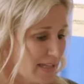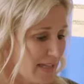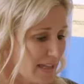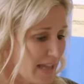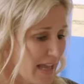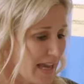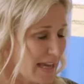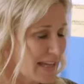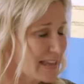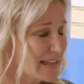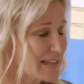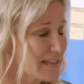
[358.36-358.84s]
is it
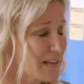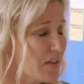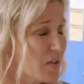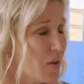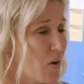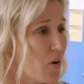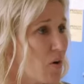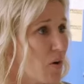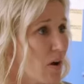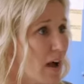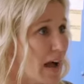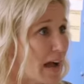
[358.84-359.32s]
like this in
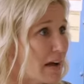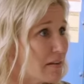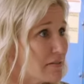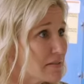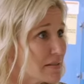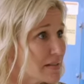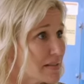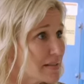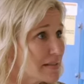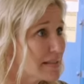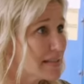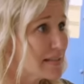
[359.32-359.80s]
the whole house?
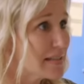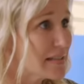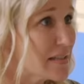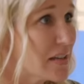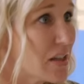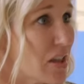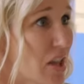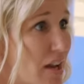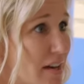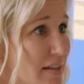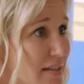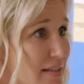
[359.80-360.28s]
Because this is a
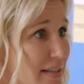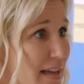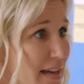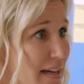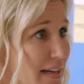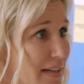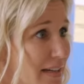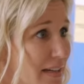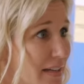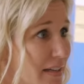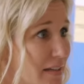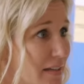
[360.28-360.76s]
lot of
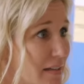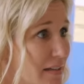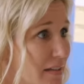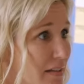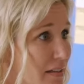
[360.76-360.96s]
siding.